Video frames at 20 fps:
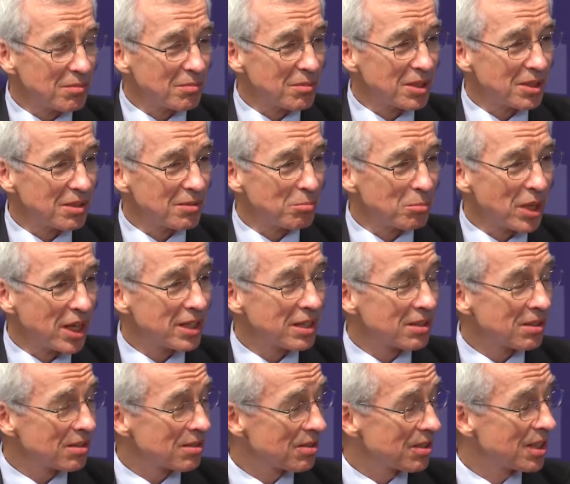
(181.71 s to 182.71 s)
uh, bet
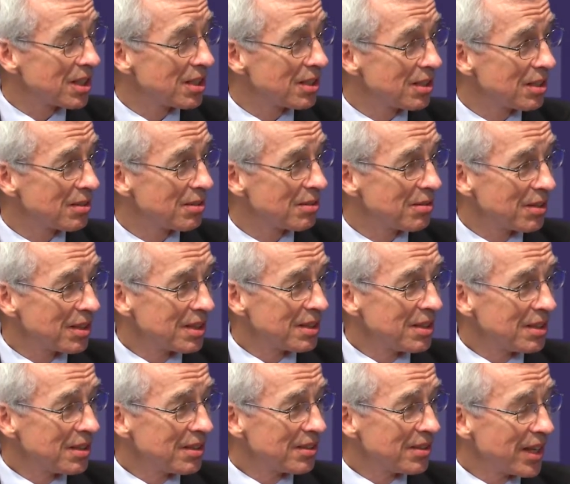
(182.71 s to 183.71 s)
to say that
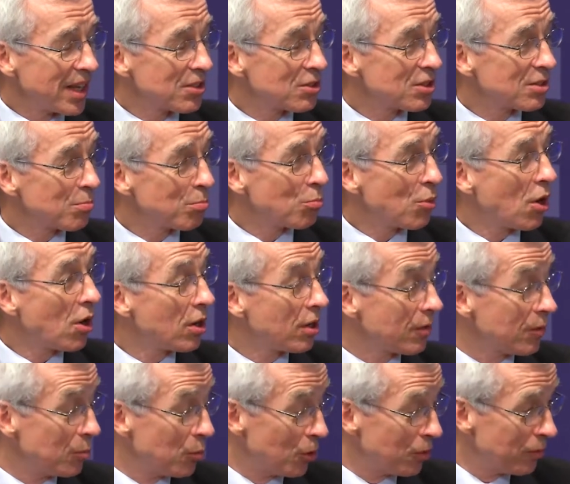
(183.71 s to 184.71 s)
that's part
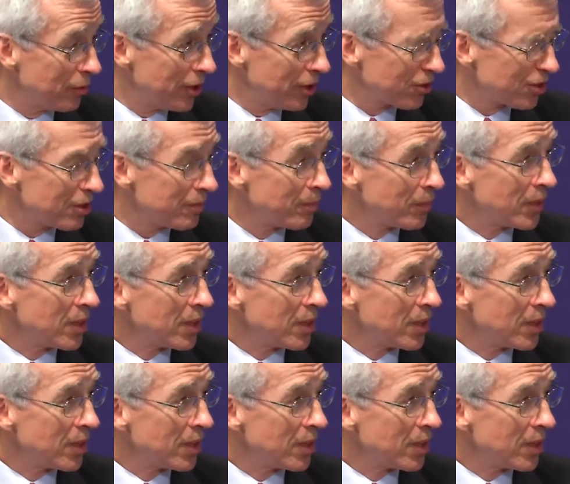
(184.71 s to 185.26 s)
of the motivation.